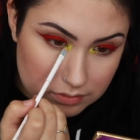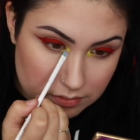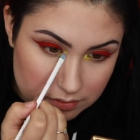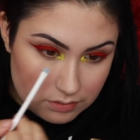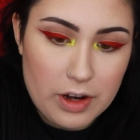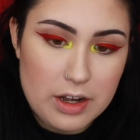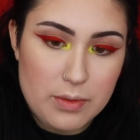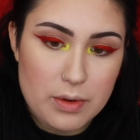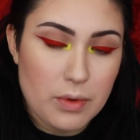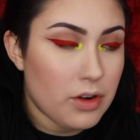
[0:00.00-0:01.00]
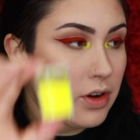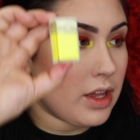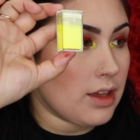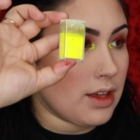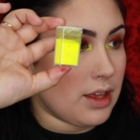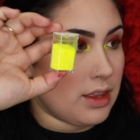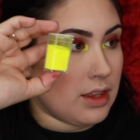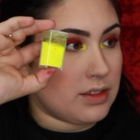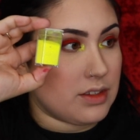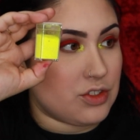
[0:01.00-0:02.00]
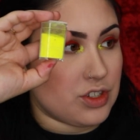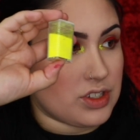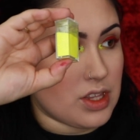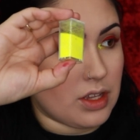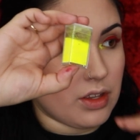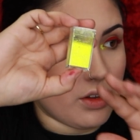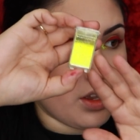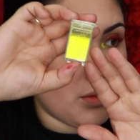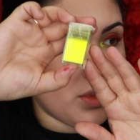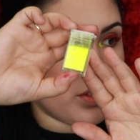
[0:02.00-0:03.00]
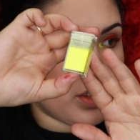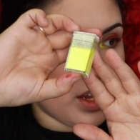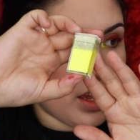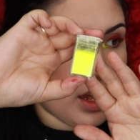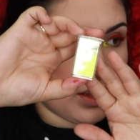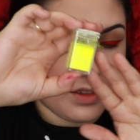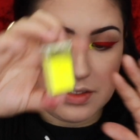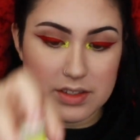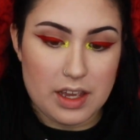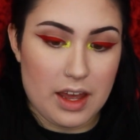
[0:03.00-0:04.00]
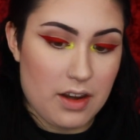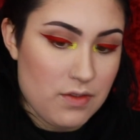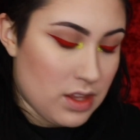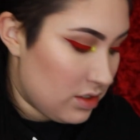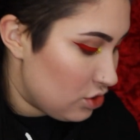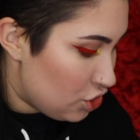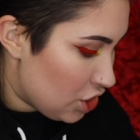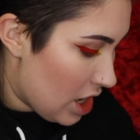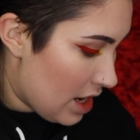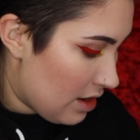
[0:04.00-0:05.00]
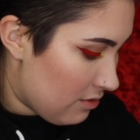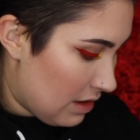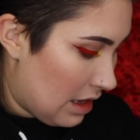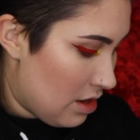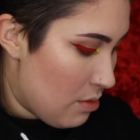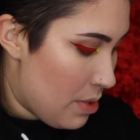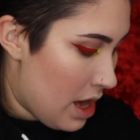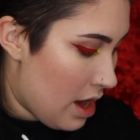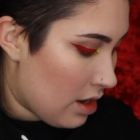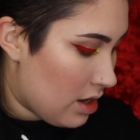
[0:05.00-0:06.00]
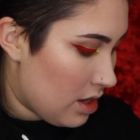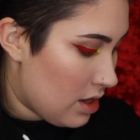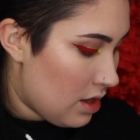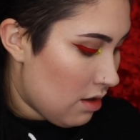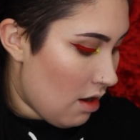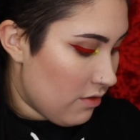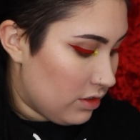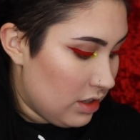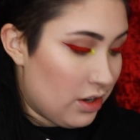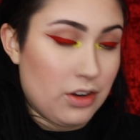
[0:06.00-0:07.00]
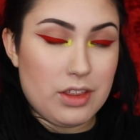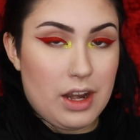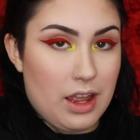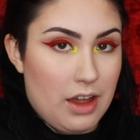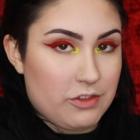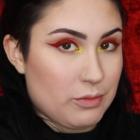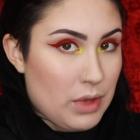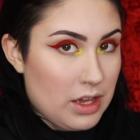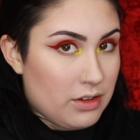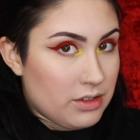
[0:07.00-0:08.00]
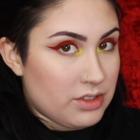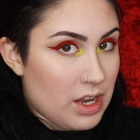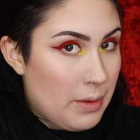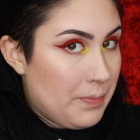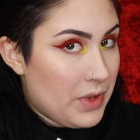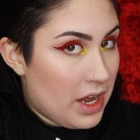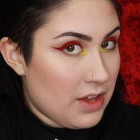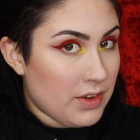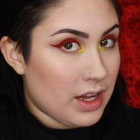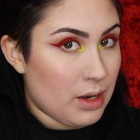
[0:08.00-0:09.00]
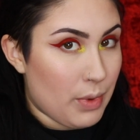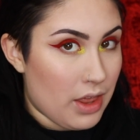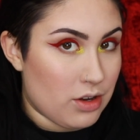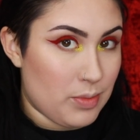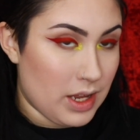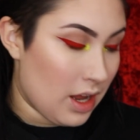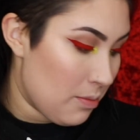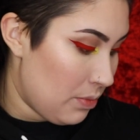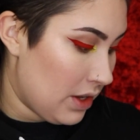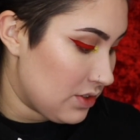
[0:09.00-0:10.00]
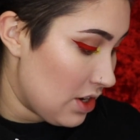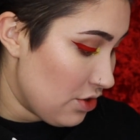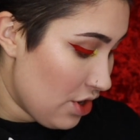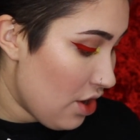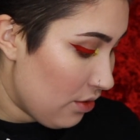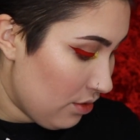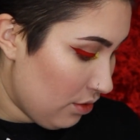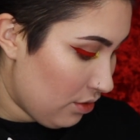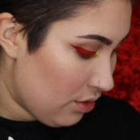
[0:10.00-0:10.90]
For anyone wondering, this is just the glitter that I'm using. It's out of this giant value pack of glitter that I got from Michael's that I'm not even gonna bother to pick up because I know